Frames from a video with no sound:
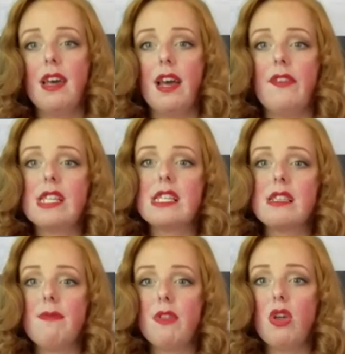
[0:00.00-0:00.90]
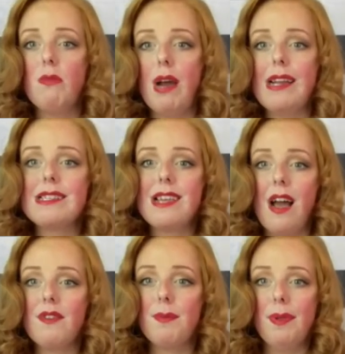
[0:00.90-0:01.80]
and this is something you might just
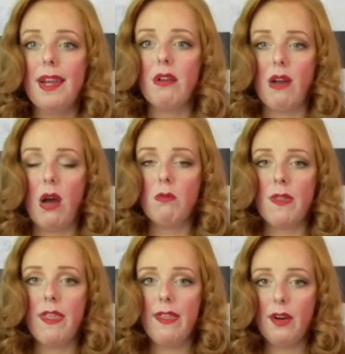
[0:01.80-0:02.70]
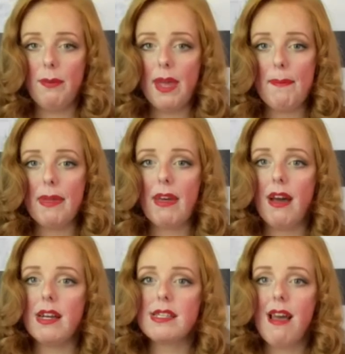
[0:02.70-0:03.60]
have to play around with a little bit
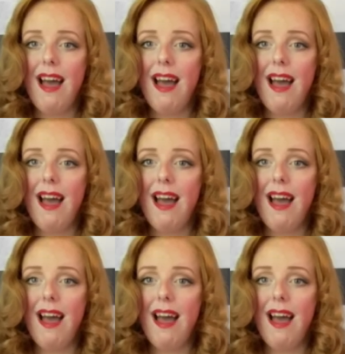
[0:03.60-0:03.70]
because